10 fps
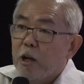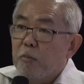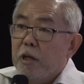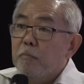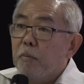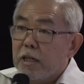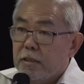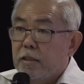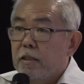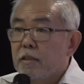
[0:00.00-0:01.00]
up a
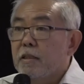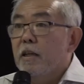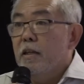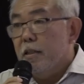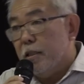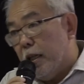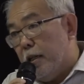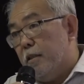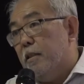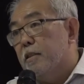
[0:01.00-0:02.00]
Marxist
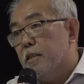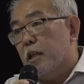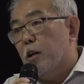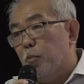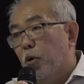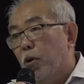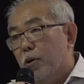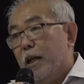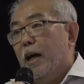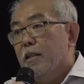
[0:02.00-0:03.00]
state in
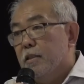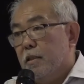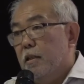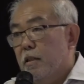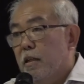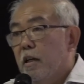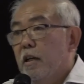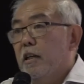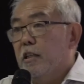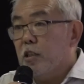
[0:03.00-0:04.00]
Singapore. The answer
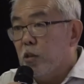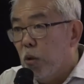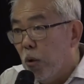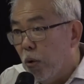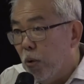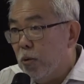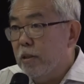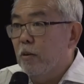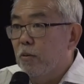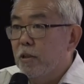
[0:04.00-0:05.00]
is no.
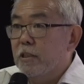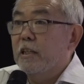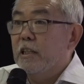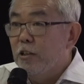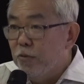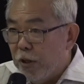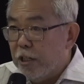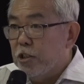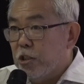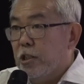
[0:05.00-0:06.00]
That was an
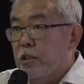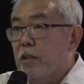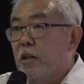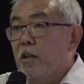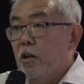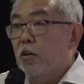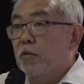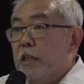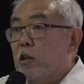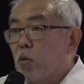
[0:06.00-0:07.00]
invention
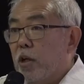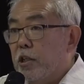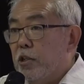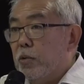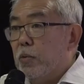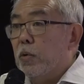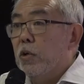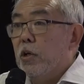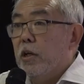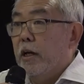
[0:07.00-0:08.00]
of Lee Kuan Yew.
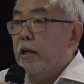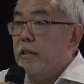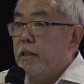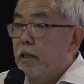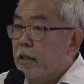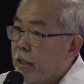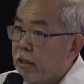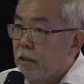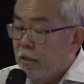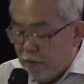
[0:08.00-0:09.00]
And
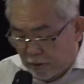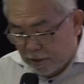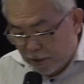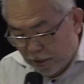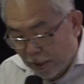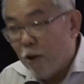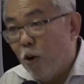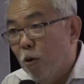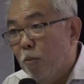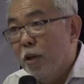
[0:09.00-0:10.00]
that is, I
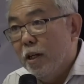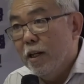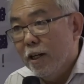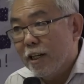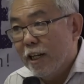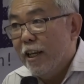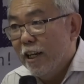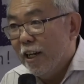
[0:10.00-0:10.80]
hope, a clear